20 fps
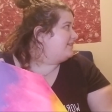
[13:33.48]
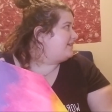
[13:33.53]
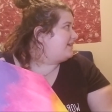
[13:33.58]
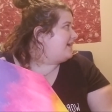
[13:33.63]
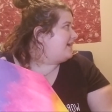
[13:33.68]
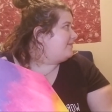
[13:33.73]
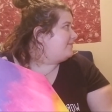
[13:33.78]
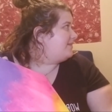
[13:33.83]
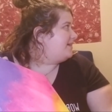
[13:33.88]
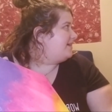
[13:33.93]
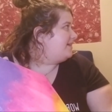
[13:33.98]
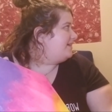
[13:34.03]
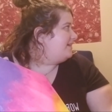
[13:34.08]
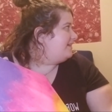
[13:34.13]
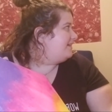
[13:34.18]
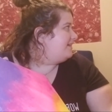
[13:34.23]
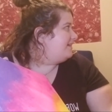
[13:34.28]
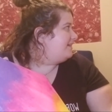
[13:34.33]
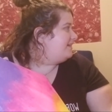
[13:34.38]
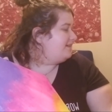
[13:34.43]
camera.
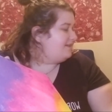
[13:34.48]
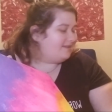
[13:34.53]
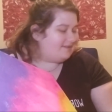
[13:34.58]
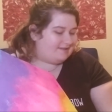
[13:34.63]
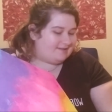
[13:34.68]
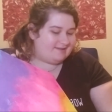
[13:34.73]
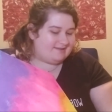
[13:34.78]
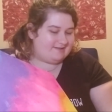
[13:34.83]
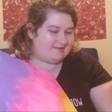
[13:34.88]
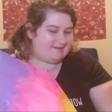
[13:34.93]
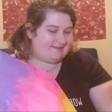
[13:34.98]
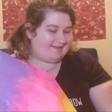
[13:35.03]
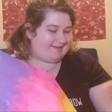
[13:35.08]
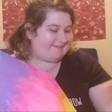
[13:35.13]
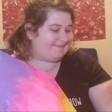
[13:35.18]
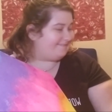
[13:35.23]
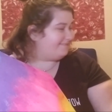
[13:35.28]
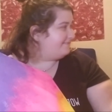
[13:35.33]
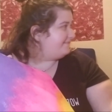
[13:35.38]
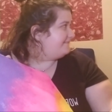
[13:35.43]
Oh.
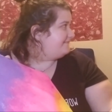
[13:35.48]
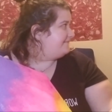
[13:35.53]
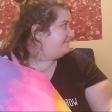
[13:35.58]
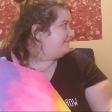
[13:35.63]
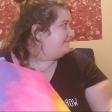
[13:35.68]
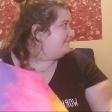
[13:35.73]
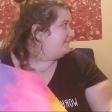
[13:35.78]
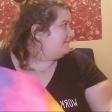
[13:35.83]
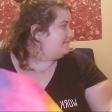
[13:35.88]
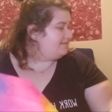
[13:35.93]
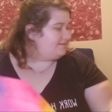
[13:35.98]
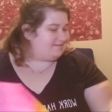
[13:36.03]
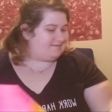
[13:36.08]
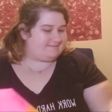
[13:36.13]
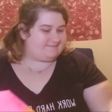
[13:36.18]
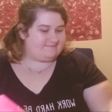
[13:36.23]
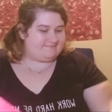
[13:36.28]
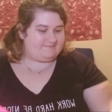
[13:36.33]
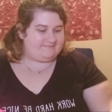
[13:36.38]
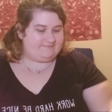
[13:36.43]
Mama Summers
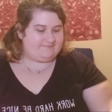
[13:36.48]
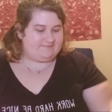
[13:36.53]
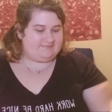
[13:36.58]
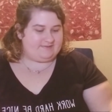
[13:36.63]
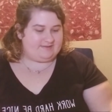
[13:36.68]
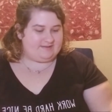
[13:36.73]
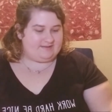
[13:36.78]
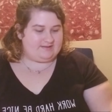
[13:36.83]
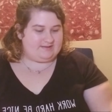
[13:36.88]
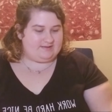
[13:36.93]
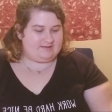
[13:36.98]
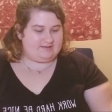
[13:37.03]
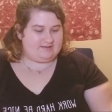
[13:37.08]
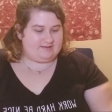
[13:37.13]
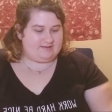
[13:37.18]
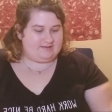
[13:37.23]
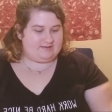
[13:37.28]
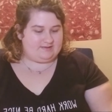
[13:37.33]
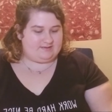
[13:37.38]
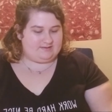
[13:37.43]
said you don't have to call her
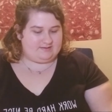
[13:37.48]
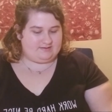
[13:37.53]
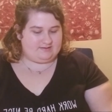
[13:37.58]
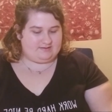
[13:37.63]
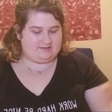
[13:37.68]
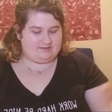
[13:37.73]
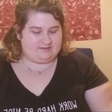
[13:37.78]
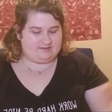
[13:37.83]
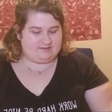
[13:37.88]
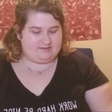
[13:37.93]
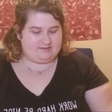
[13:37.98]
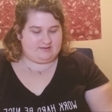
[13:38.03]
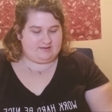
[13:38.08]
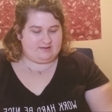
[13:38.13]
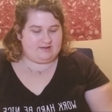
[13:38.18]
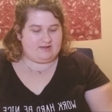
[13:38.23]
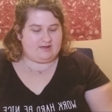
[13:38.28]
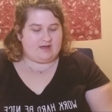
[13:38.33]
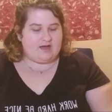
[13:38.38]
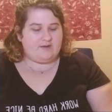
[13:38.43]
back.
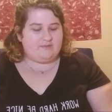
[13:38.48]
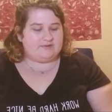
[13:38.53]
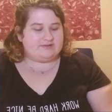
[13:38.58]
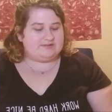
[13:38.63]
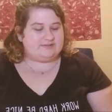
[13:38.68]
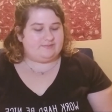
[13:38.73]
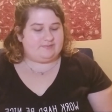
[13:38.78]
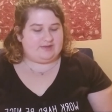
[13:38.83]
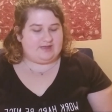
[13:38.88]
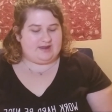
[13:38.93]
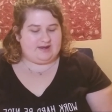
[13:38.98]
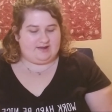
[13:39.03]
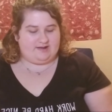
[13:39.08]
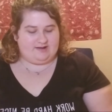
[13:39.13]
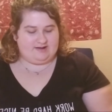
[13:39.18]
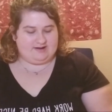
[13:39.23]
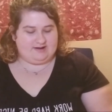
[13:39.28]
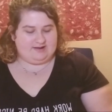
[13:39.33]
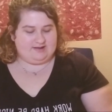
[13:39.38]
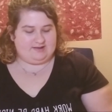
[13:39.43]
I wasn't planning
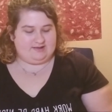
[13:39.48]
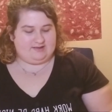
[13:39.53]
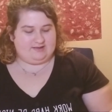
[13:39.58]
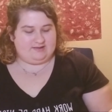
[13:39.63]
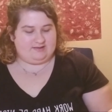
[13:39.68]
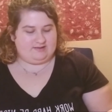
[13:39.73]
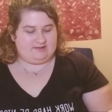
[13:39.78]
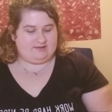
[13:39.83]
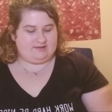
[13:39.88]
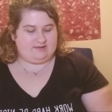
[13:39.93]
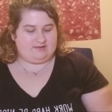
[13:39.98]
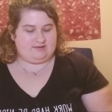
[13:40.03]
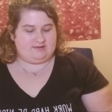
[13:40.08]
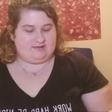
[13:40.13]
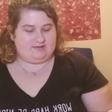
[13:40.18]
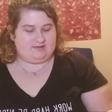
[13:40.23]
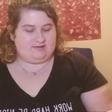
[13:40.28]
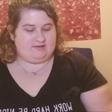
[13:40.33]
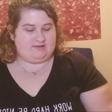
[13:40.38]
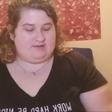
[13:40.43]
on it. Oh.